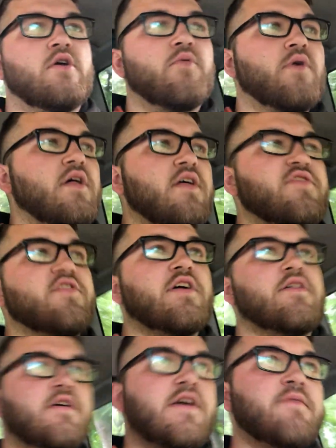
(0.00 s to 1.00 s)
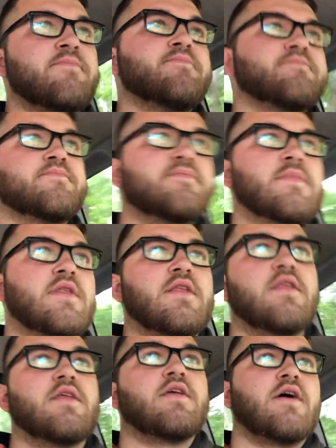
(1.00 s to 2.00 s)
realistically,
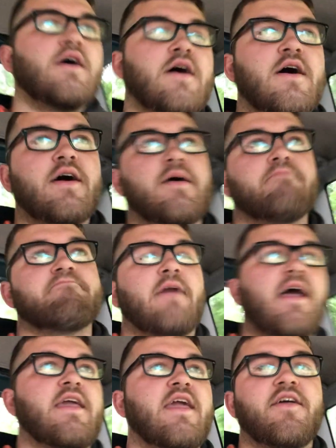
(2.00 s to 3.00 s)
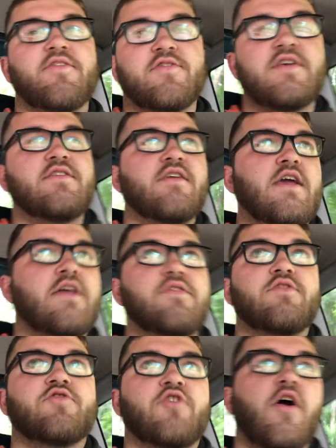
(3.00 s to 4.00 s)
I can't see taking
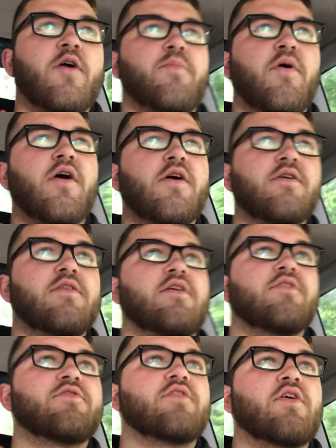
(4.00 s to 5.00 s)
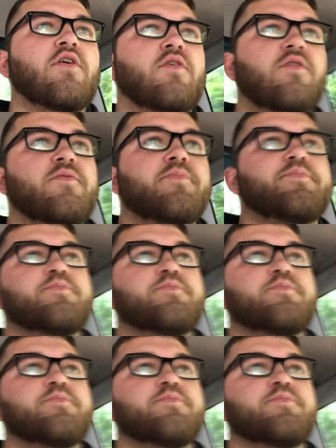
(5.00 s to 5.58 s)
this truck apart until